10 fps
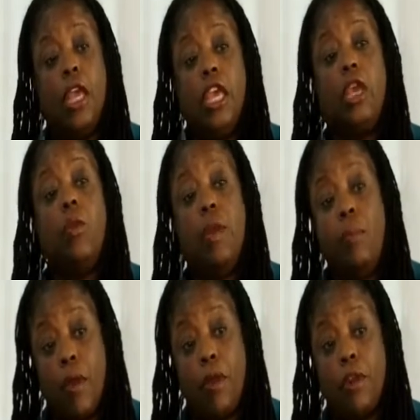
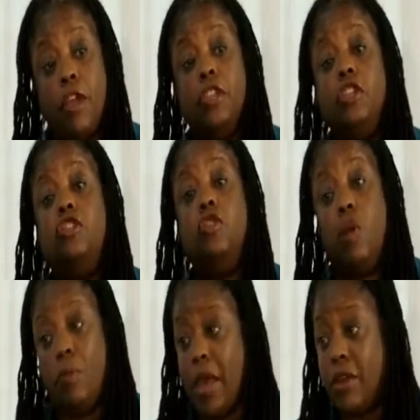equip her to
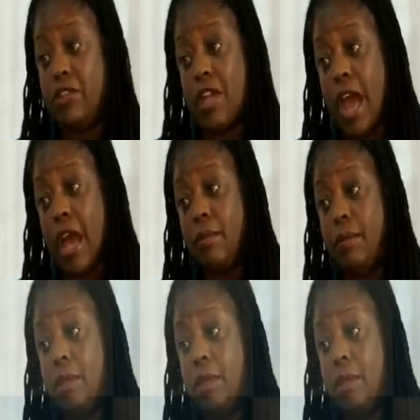do a better job.